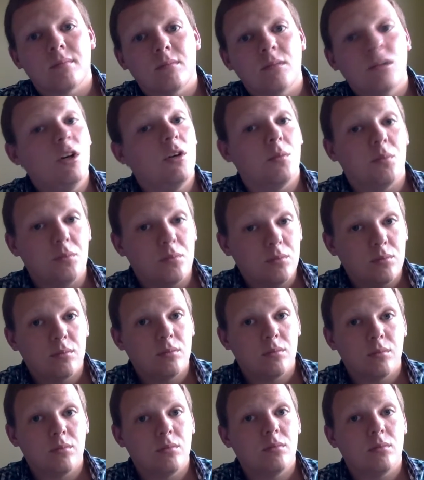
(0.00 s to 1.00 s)
Good.
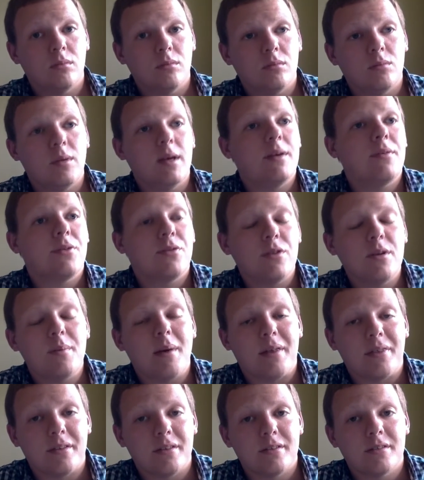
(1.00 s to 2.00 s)
we have three
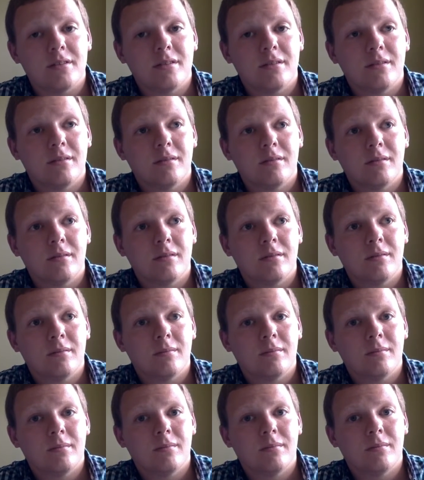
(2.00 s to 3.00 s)
methods.
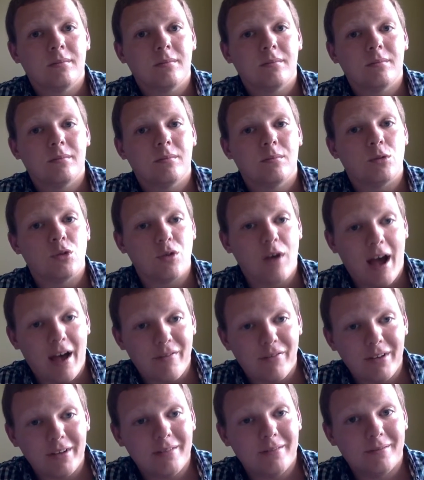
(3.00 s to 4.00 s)

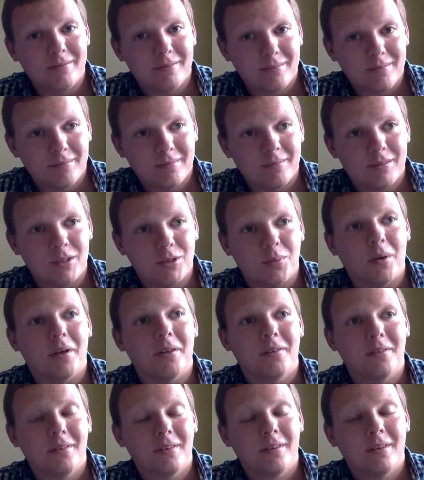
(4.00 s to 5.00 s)
Graphing is
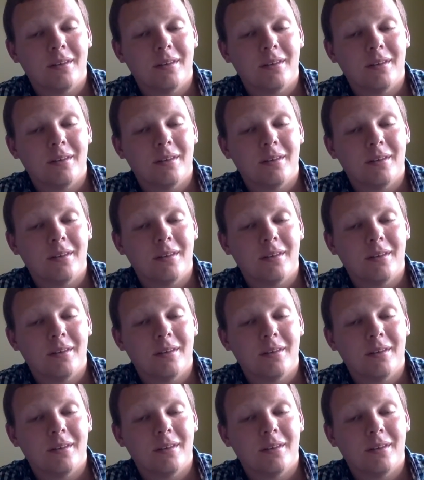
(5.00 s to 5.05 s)
one,